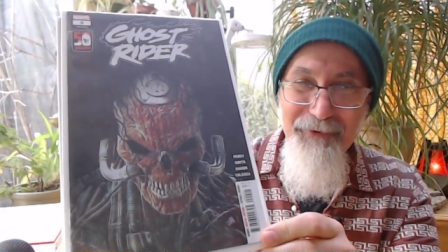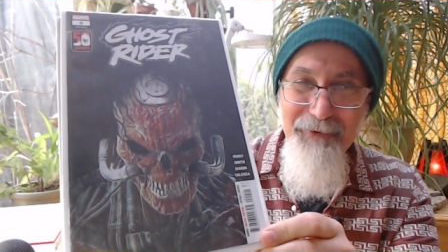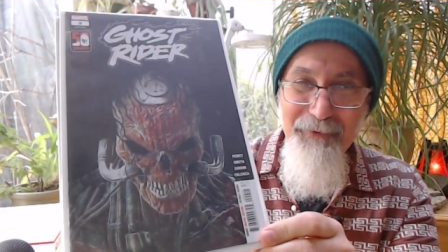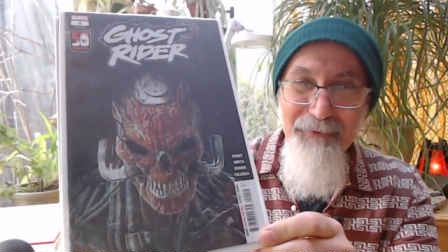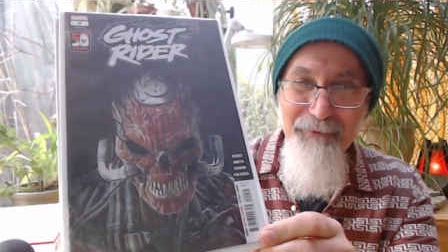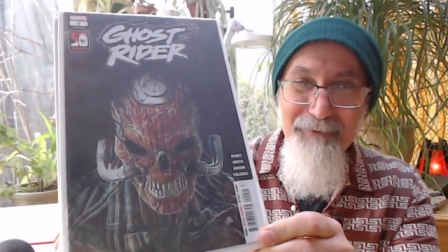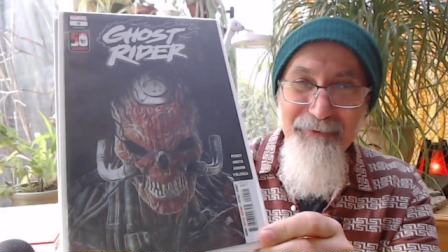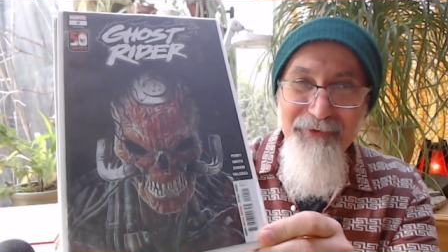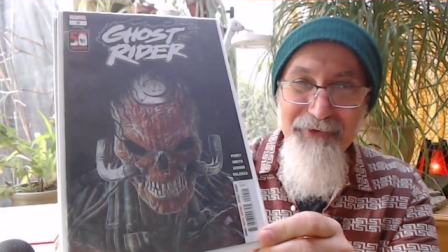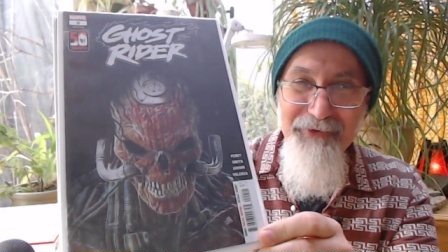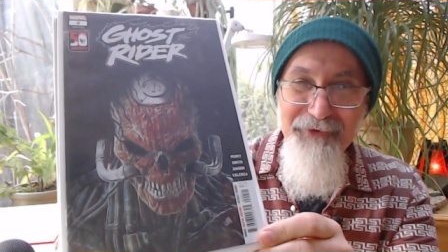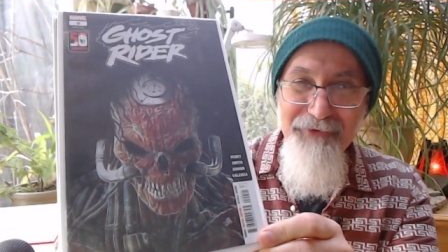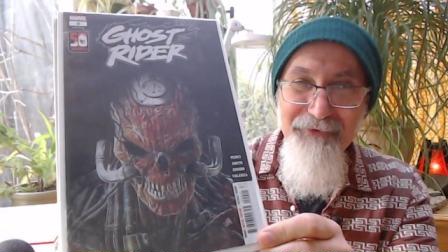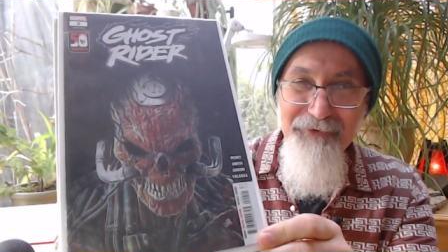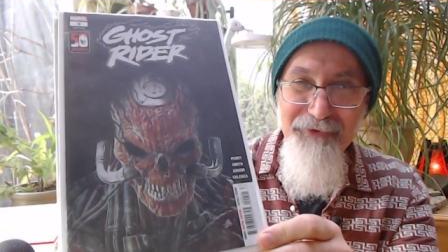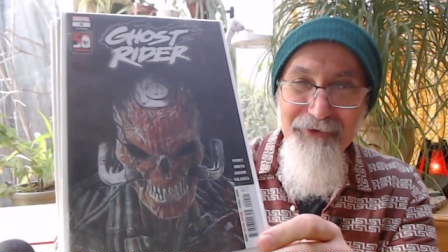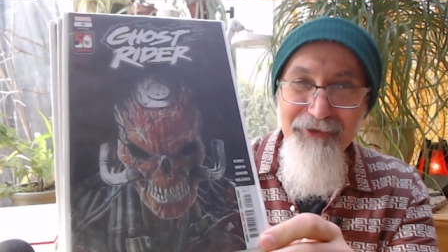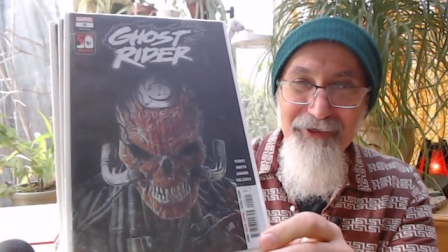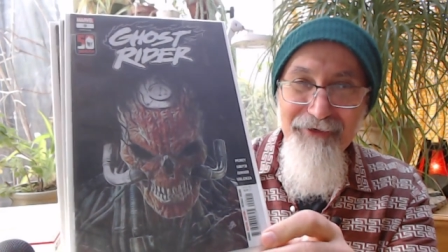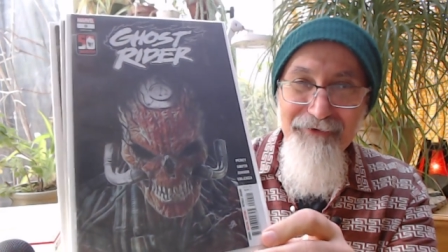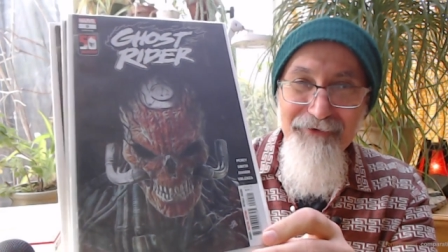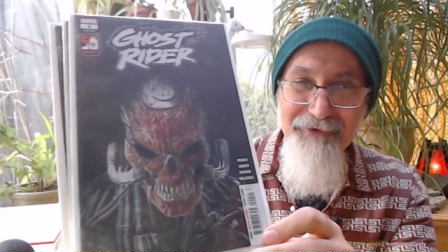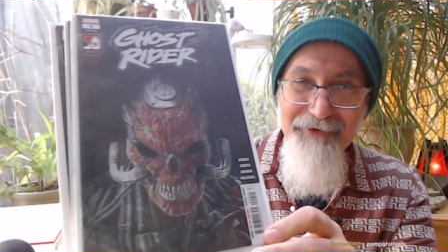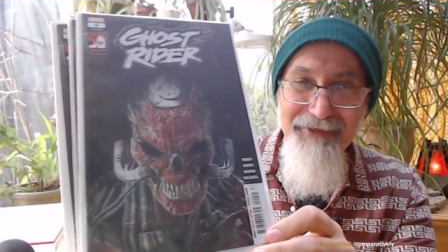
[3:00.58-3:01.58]
Beautiful
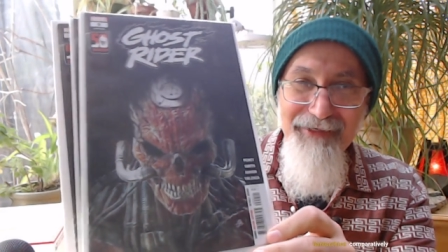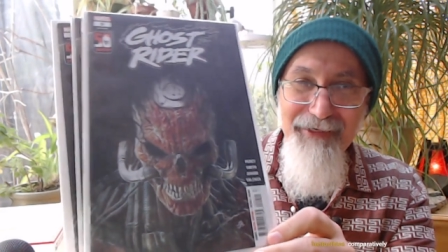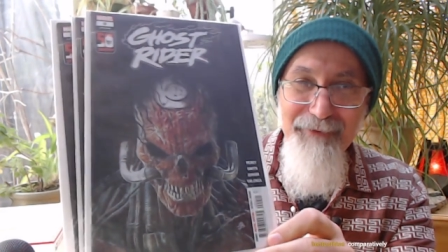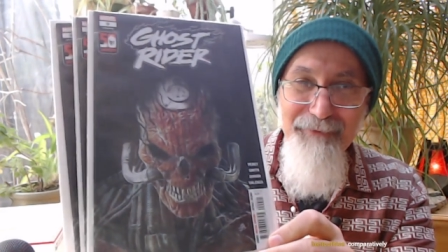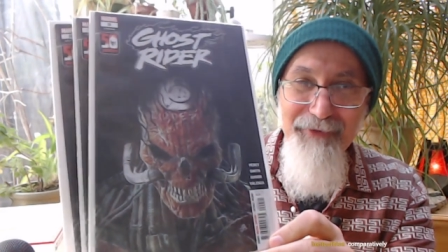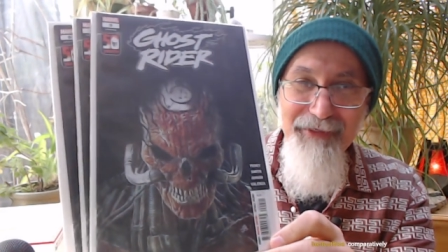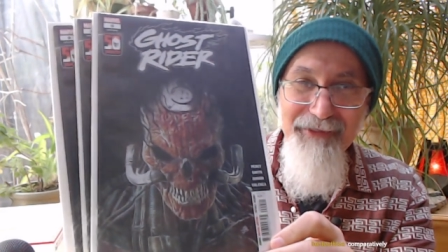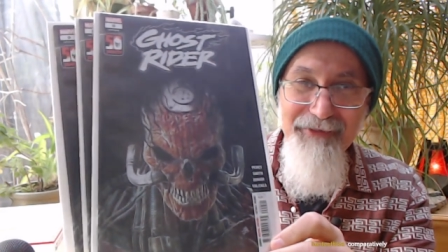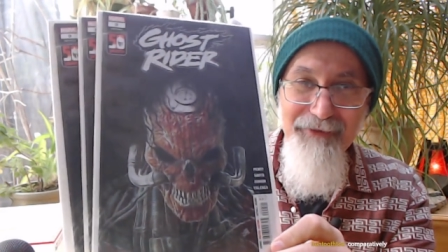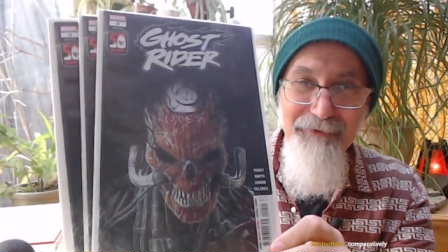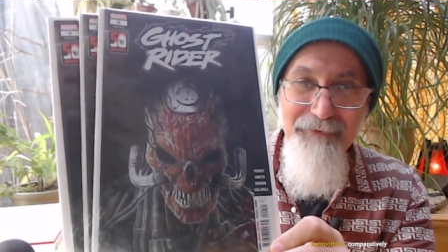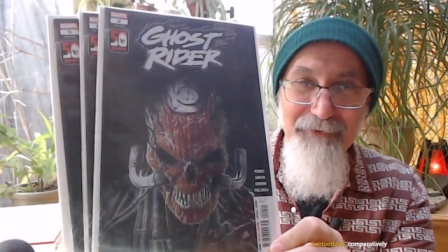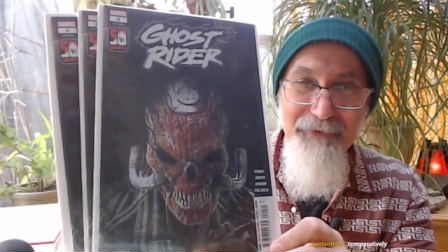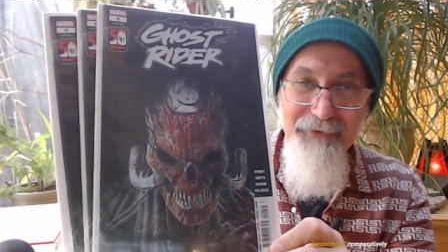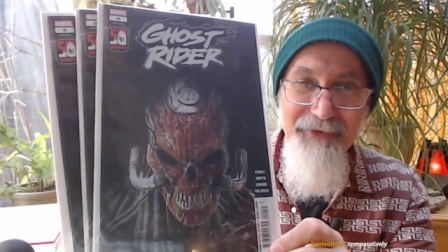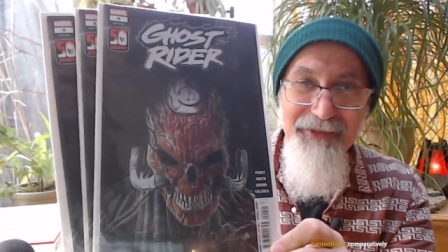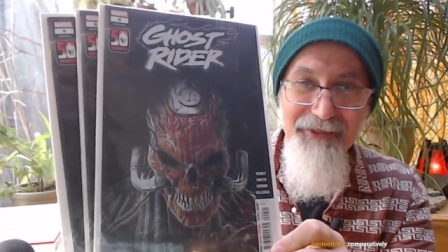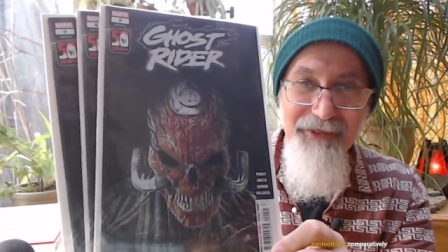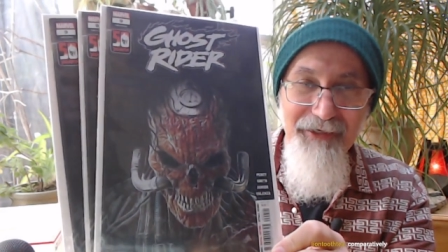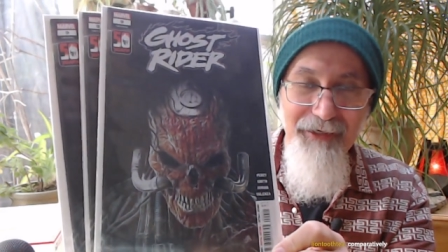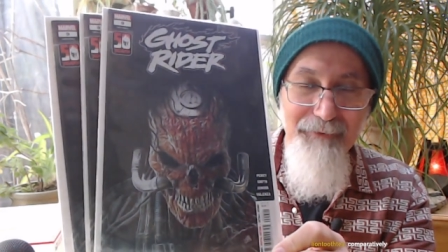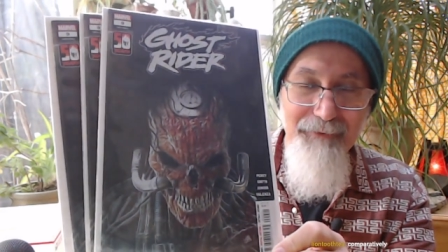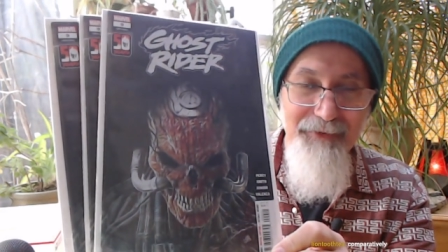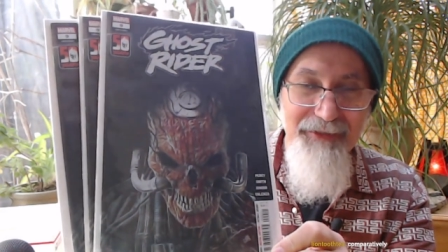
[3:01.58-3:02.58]
cover, and I picked up three
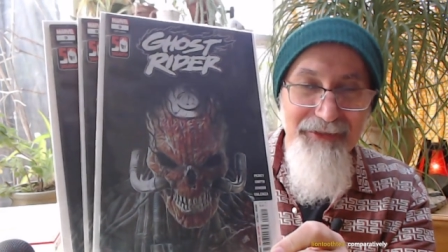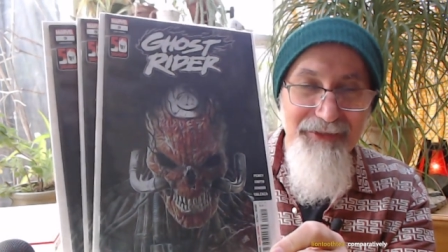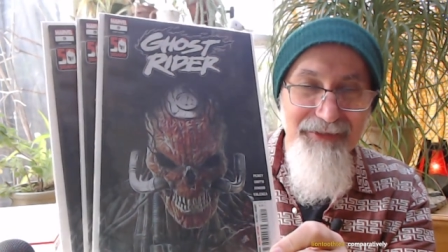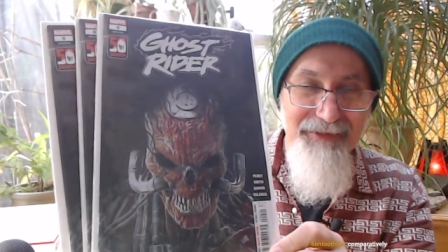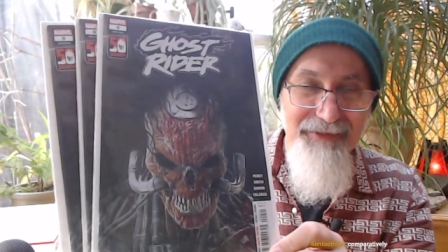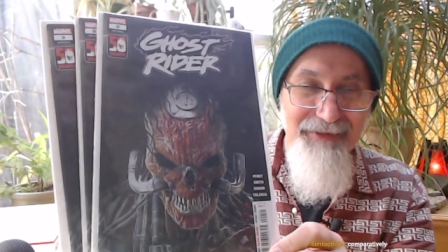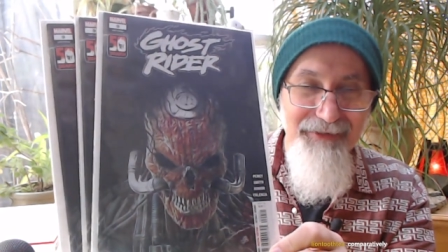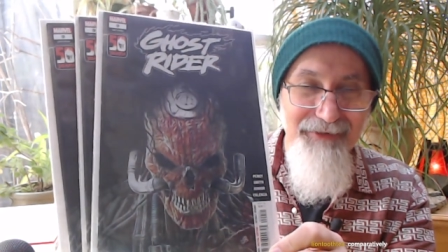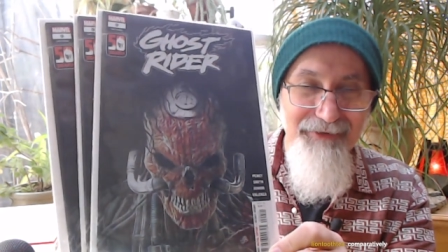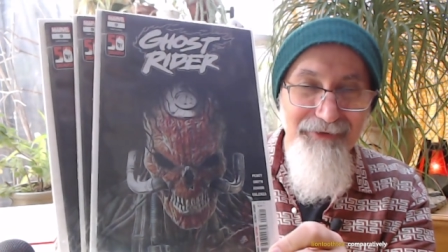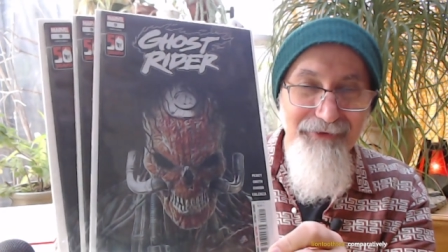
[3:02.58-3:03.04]
copies.